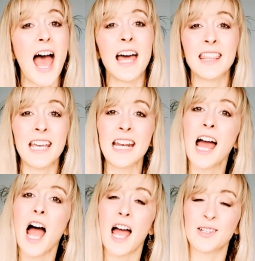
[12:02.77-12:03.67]
And then
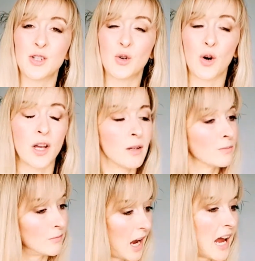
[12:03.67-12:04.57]
enjoy
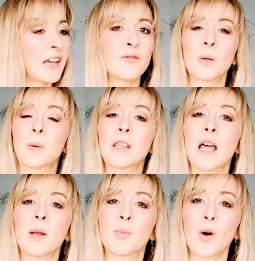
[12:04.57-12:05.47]
and repeat
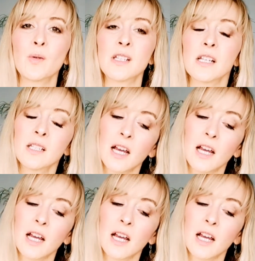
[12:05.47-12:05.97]
that process.